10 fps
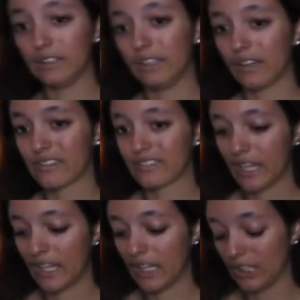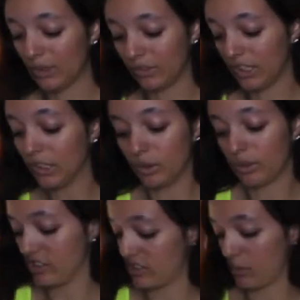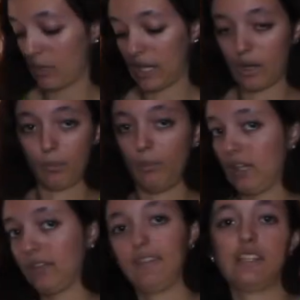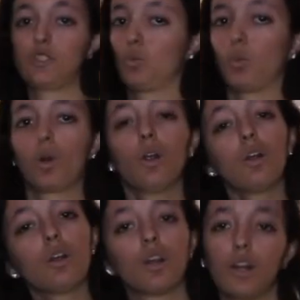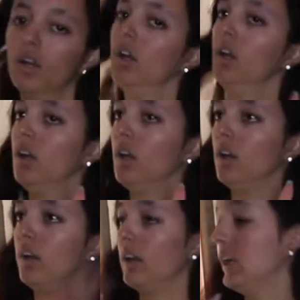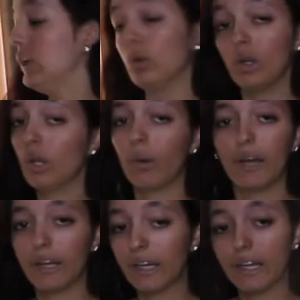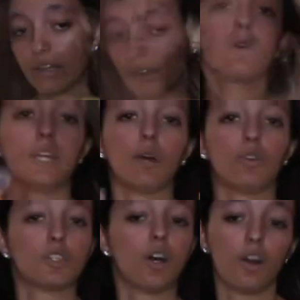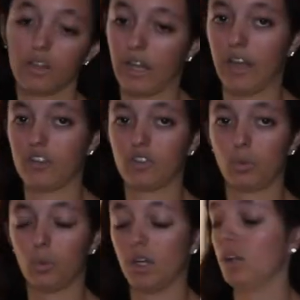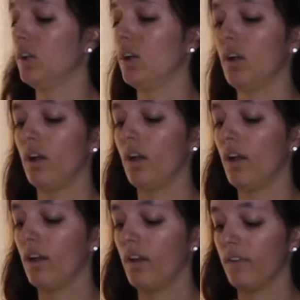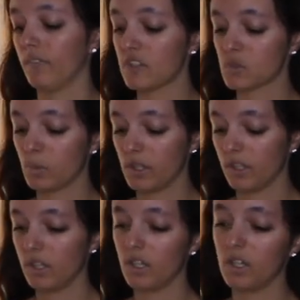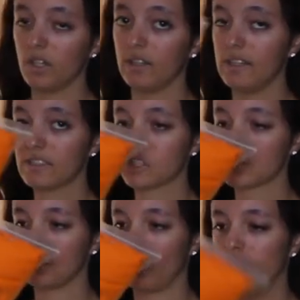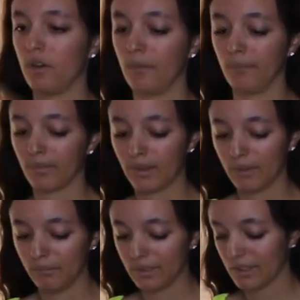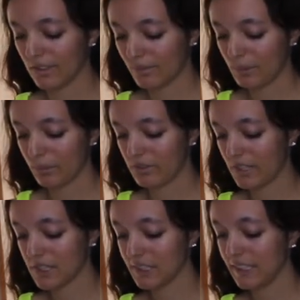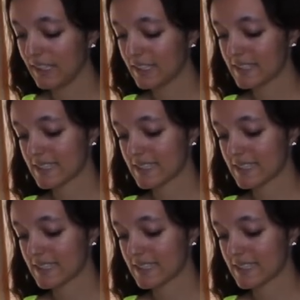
a neon set and you think you can somehow make this work then you can go ahead and get we're down to our last one this one is a small because people said you needed to